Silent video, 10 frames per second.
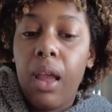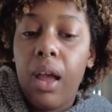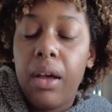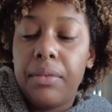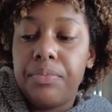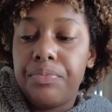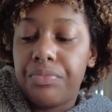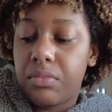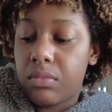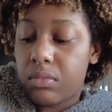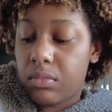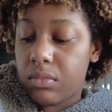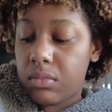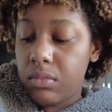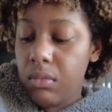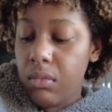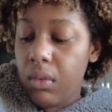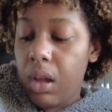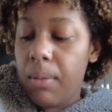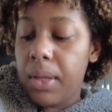
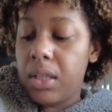Coming